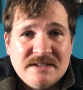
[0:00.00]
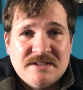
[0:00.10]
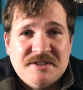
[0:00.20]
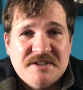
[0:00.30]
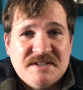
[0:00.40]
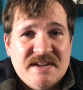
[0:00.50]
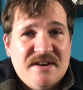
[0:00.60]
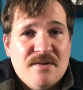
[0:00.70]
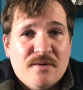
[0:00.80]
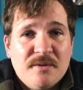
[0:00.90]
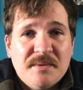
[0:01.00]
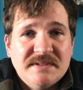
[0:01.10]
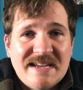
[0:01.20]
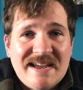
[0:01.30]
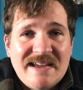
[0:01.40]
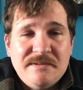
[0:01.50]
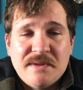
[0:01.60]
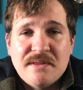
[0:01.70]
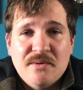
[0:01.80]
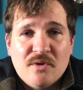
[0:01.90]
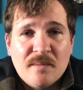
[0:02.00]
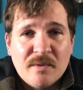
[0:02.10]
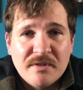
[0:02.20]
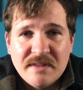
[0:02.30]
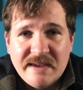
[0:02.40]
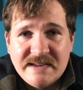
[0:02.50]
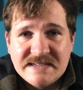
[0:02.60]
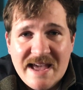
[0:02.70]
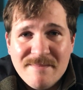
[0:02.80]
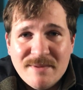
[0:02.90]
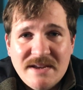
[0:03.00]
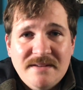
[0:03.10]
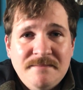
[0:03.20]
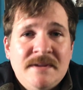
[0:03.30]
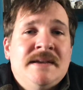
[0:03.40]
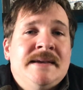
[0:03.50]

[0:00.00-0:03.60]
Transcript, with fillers: It's just a normal day with normal things happening.